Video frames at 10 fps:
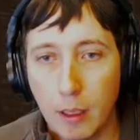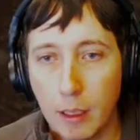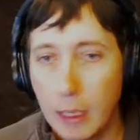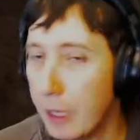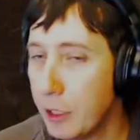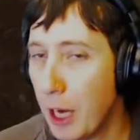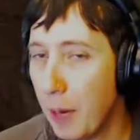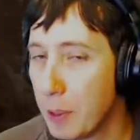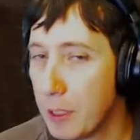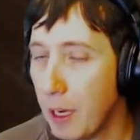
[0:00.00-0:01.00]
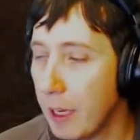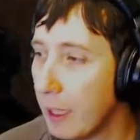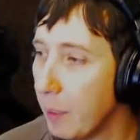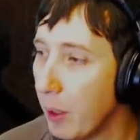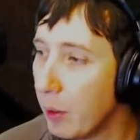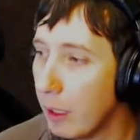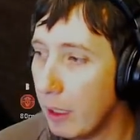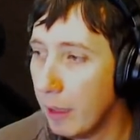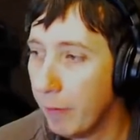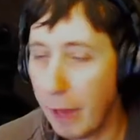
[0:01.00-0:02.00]
Yeah, Chad was talking about
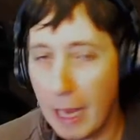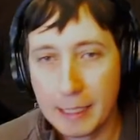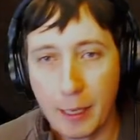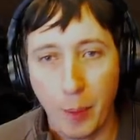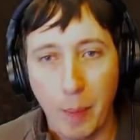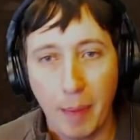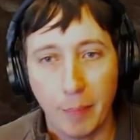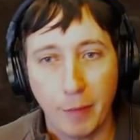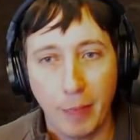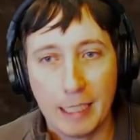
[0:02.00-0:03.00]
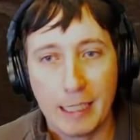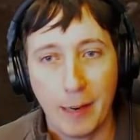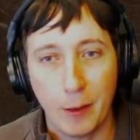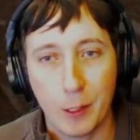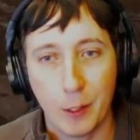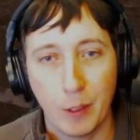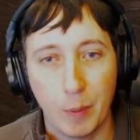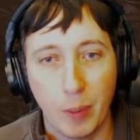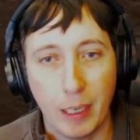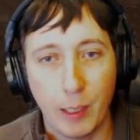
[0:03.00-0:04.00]
the flak tower map. The flak towers are
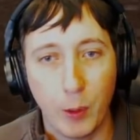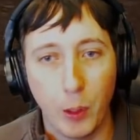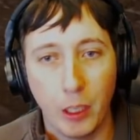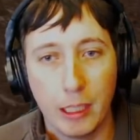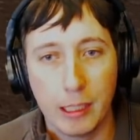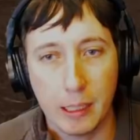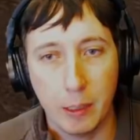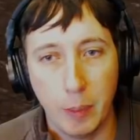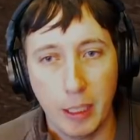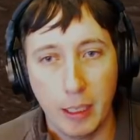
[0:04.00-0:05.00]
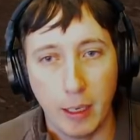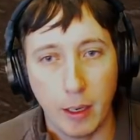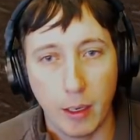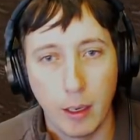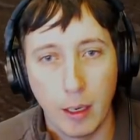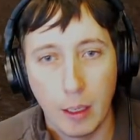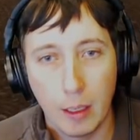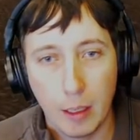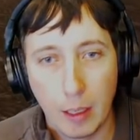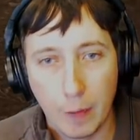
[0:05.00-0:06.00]
pretty cool because it'll be our
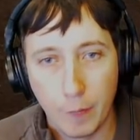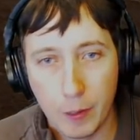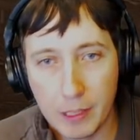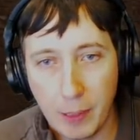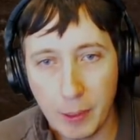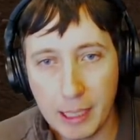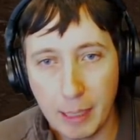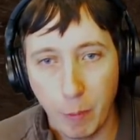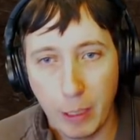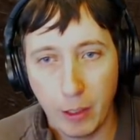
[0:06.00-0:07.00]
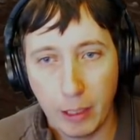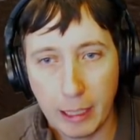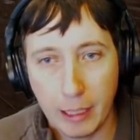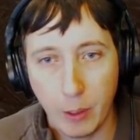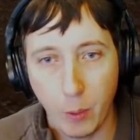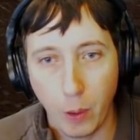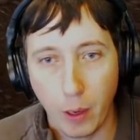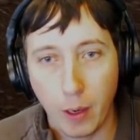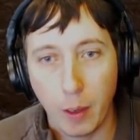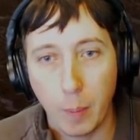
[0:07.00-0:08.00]
first, I would say, real
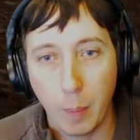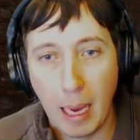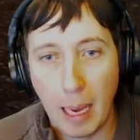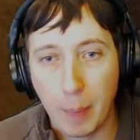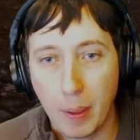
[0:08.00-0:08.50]
indoor map.